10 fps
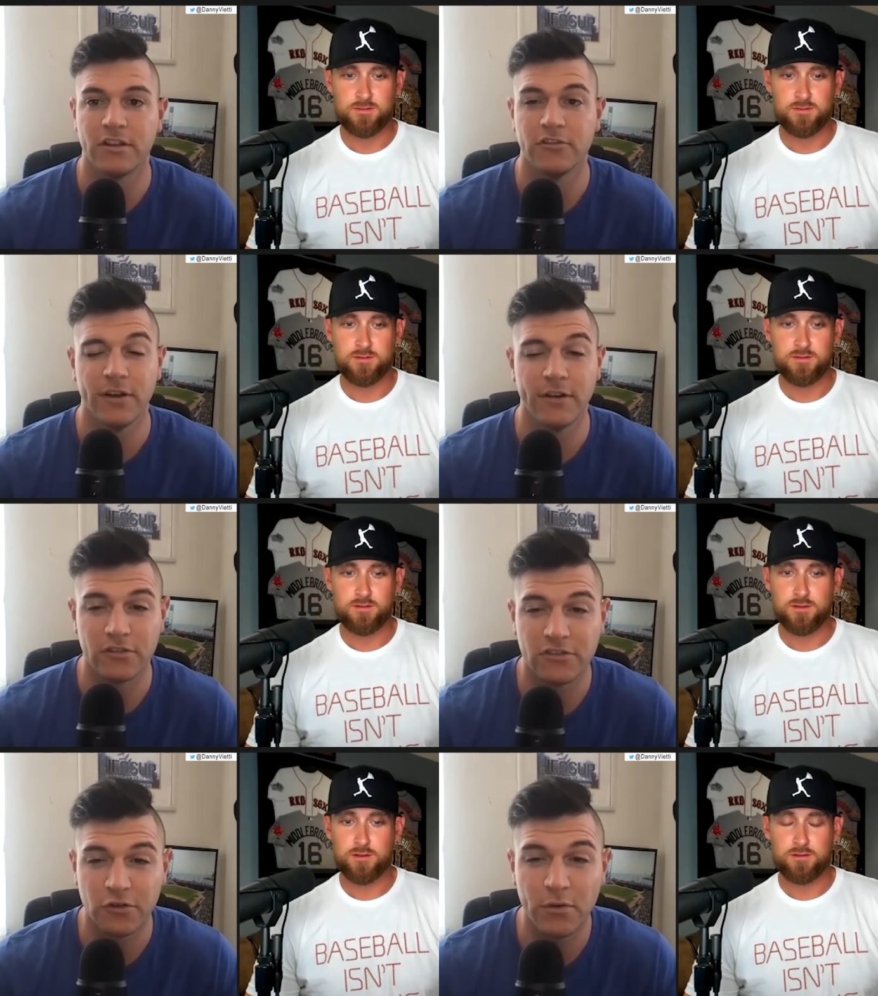Speaker 1: on
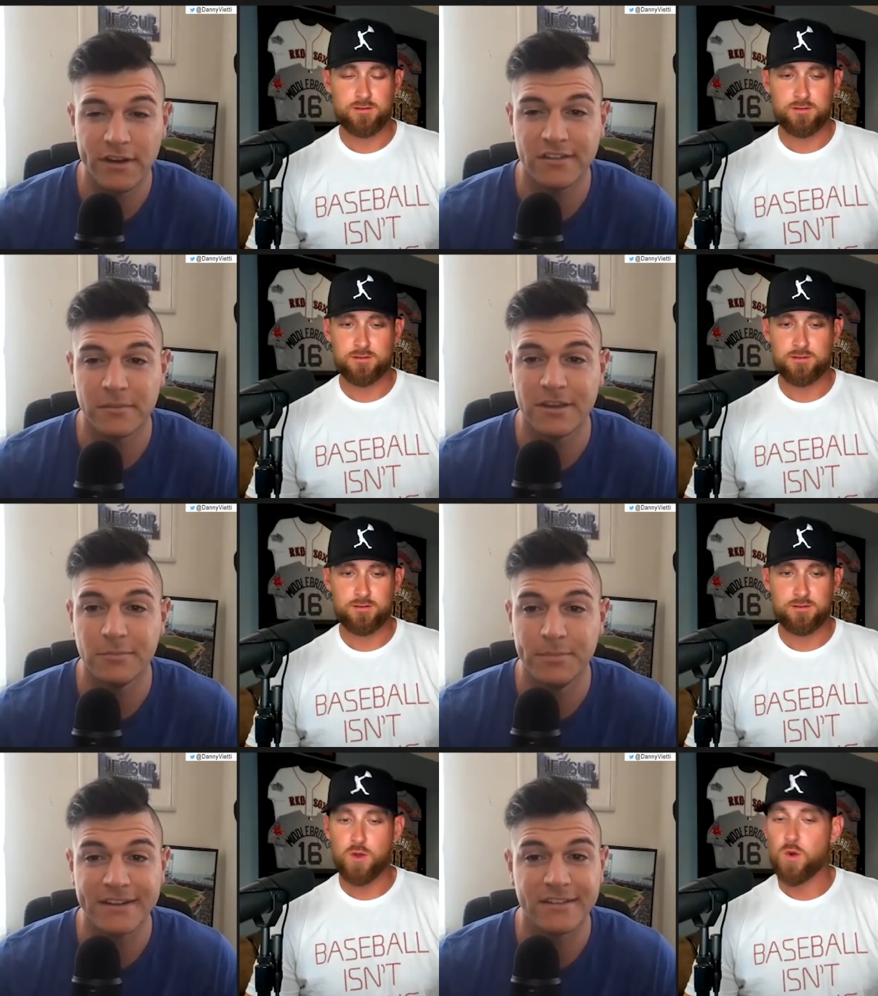Trevor Story, some of
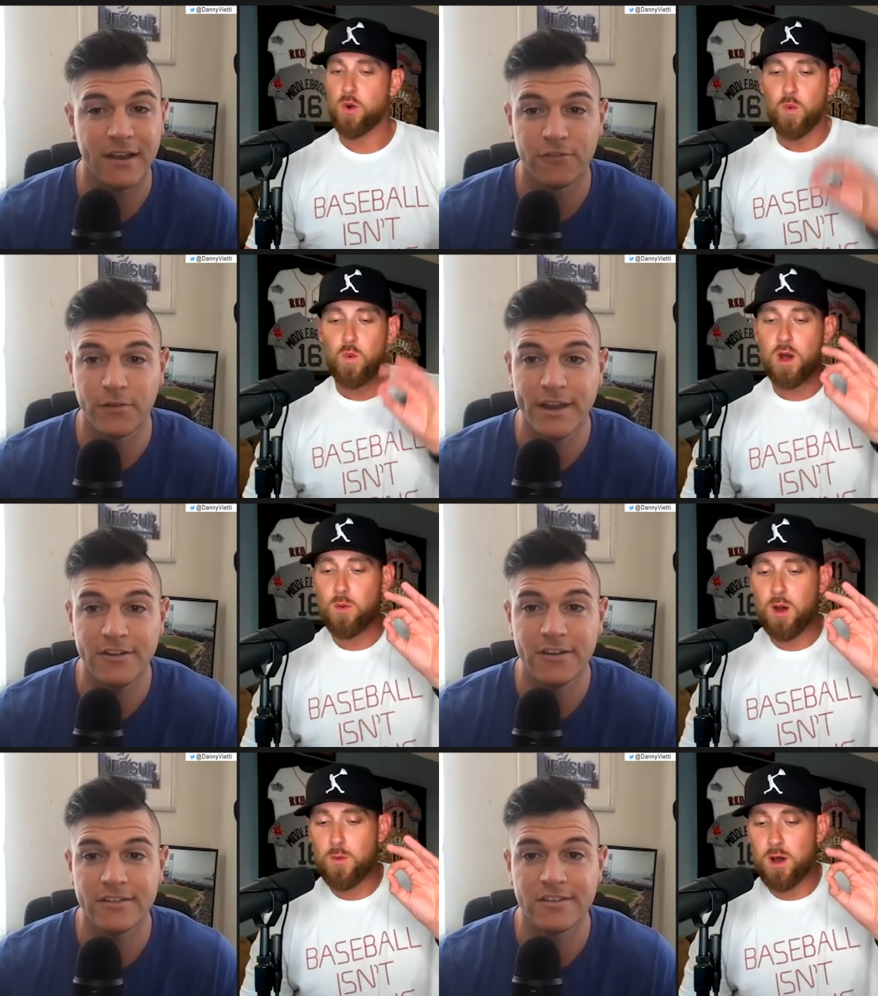these big-time
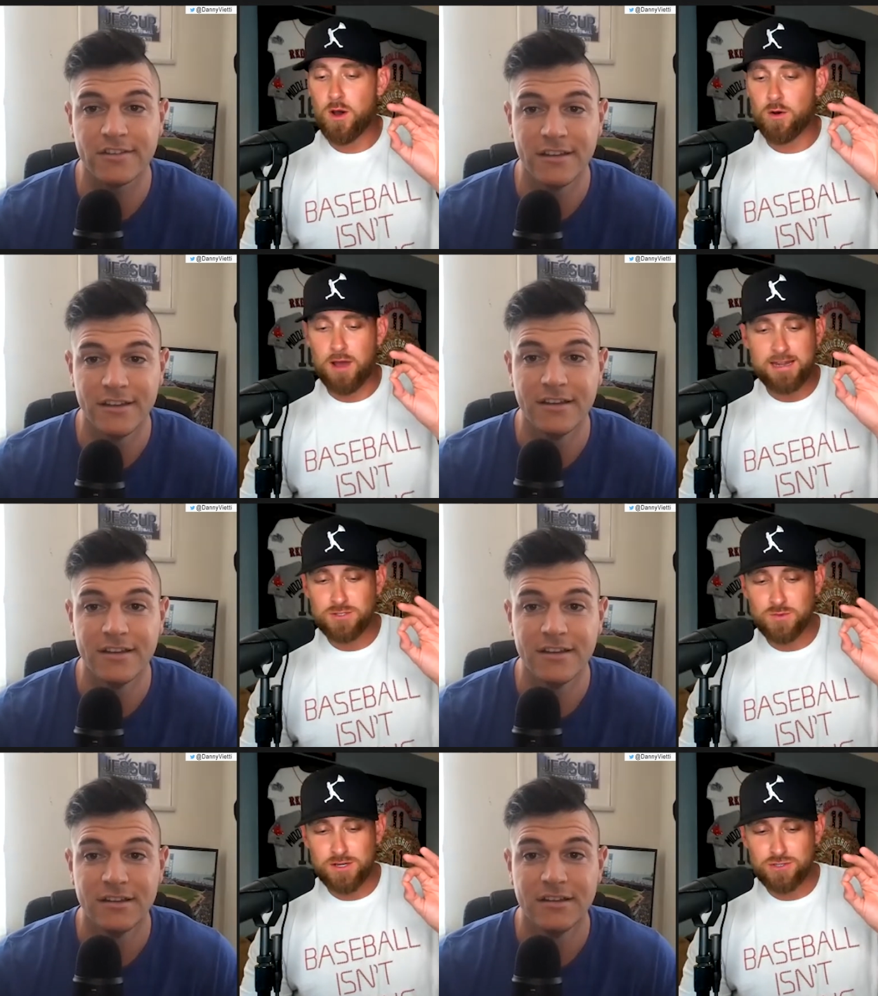
Speaker 2: free whoa, agents. Whoa, whoa, I
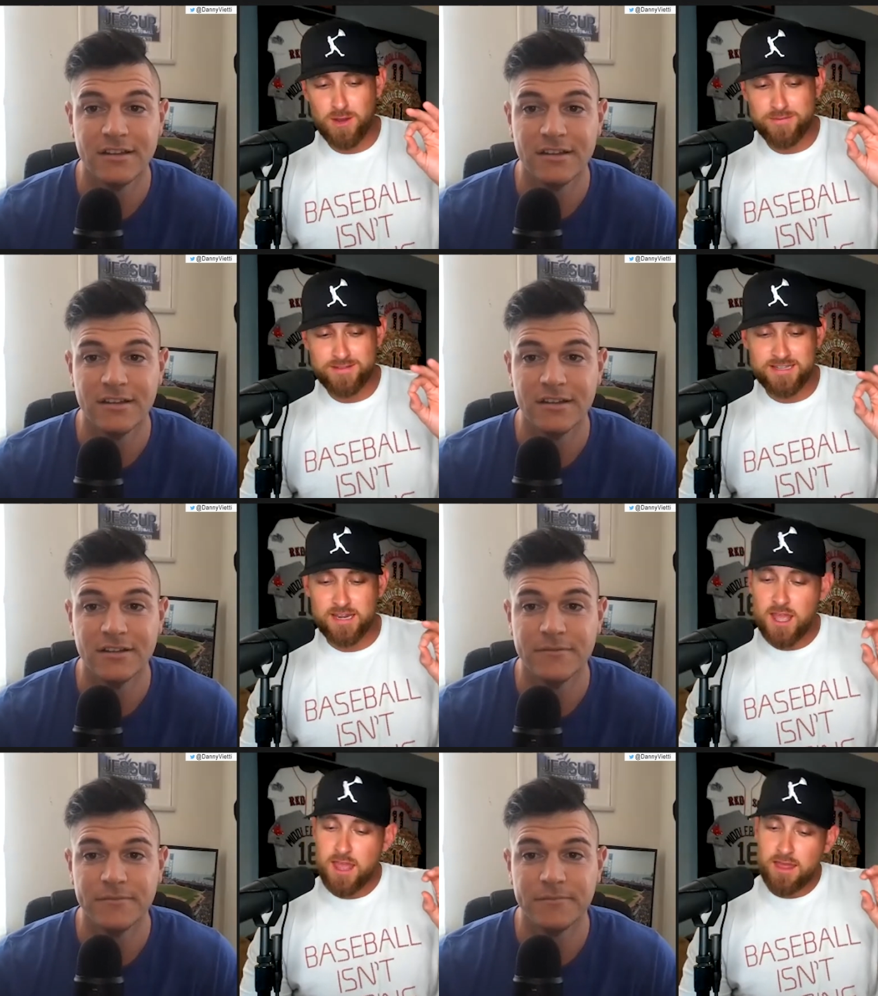just want to drop this in.
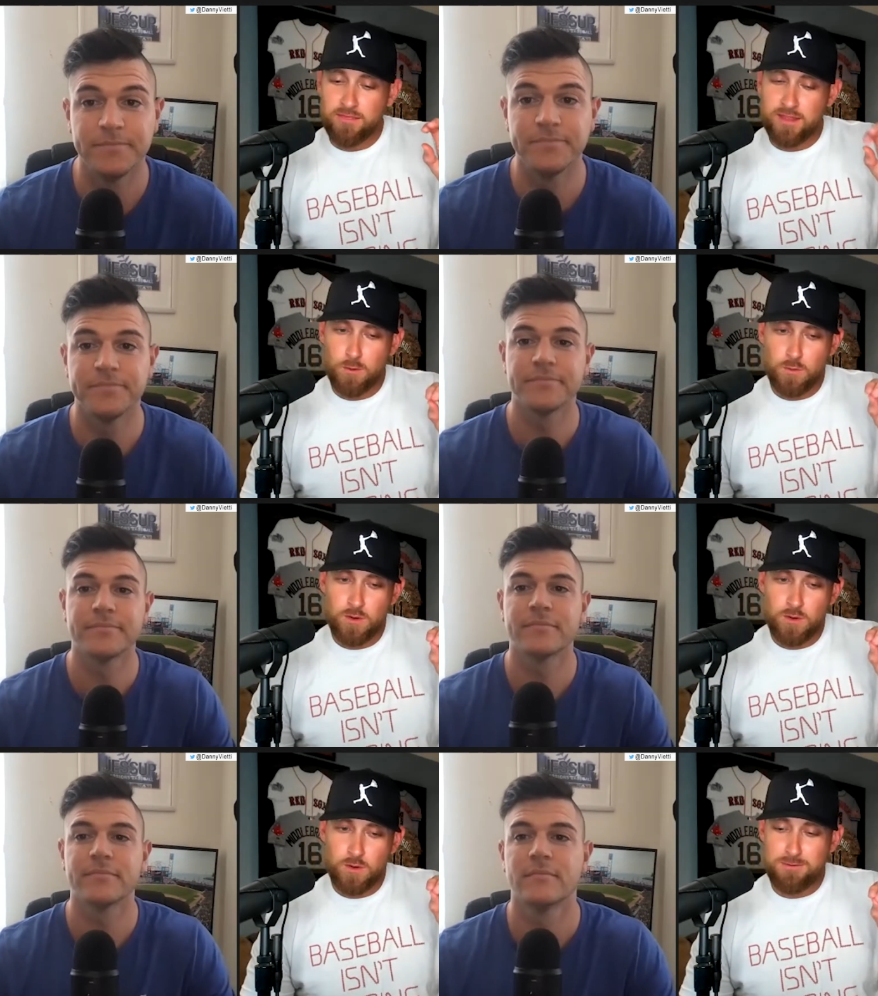There
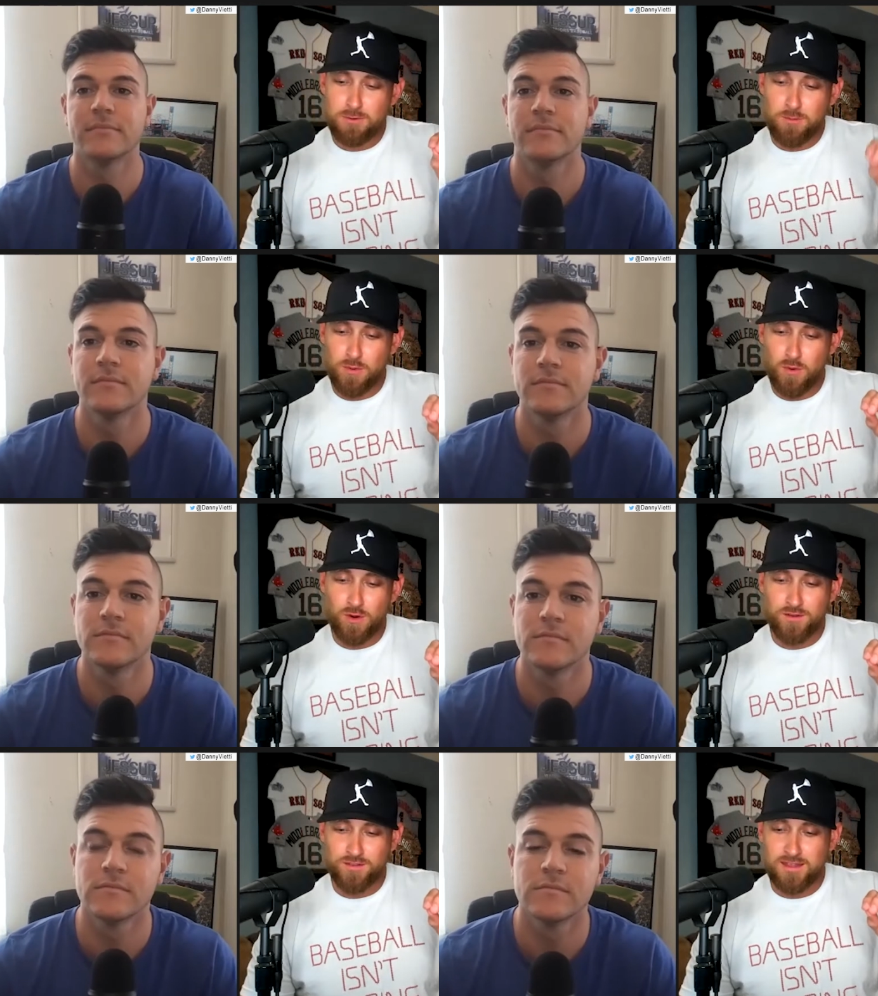was a
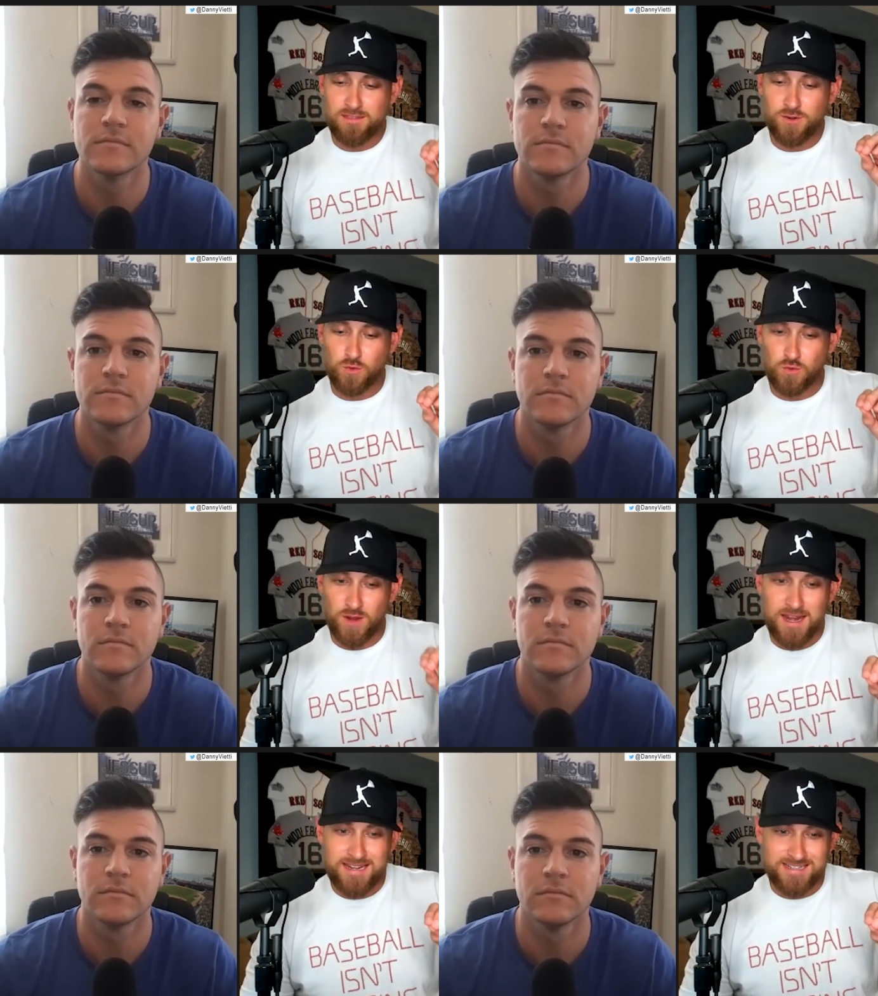report that the
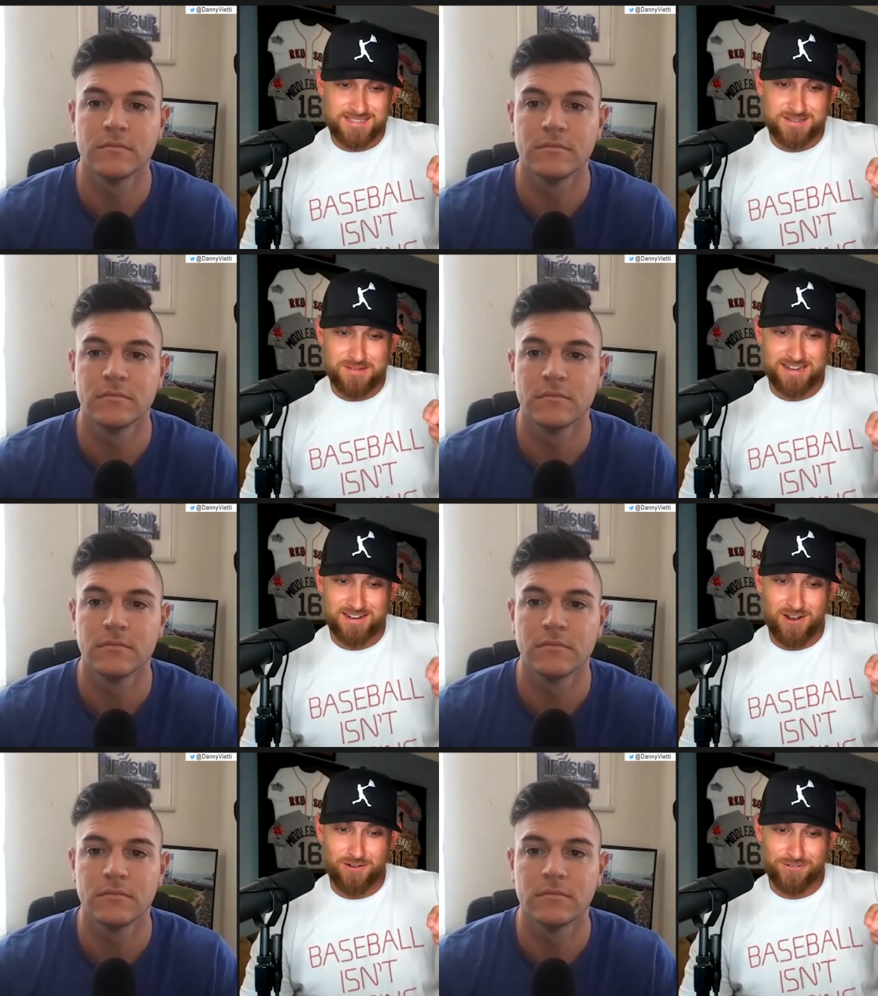Rays made an
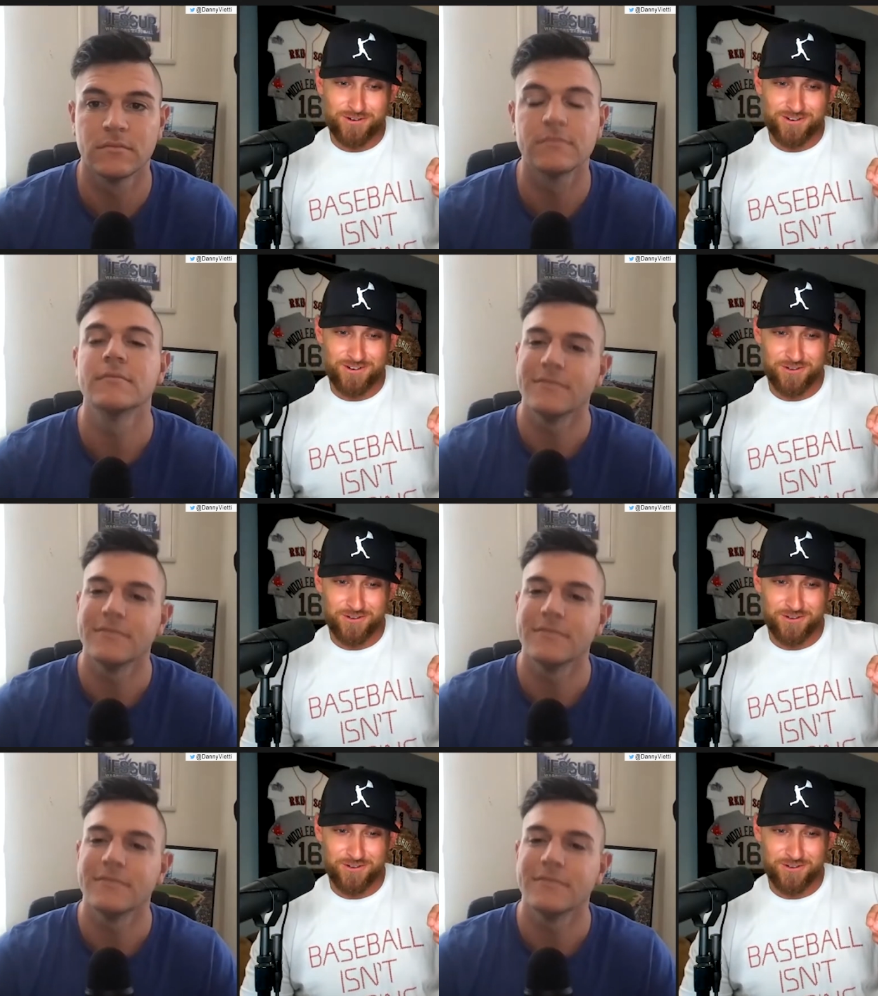offer on